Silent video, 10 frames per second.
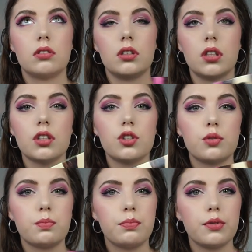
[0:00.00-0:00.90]
just
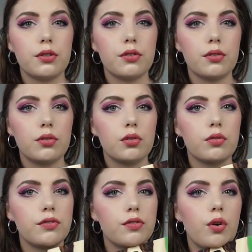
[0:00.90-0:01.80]

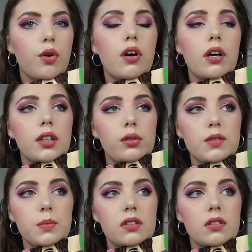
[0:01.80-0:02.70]
before
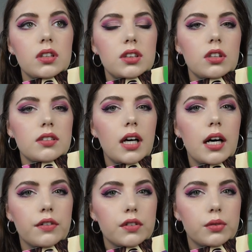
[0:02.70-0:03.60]
Christmas or just
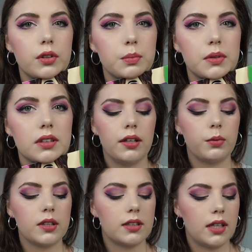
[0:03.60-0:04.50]
after Christmas. It
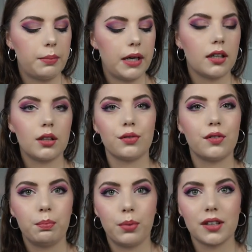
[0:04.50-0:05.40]
was a part of
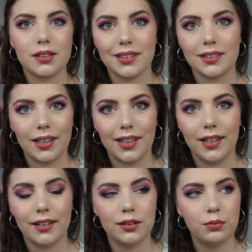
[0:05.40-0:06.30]
the Boxing
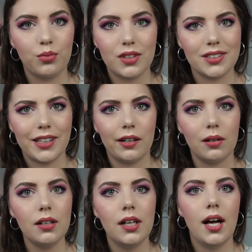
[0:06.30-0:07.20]
Day
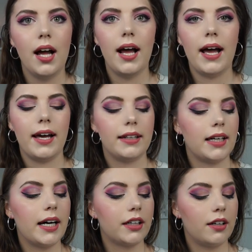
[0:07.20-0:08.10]
sale and
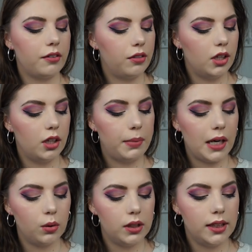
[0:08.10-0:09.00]
I got the
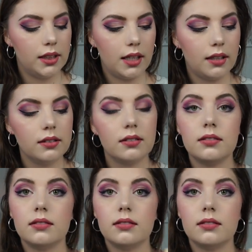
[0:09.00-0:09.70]
Paulina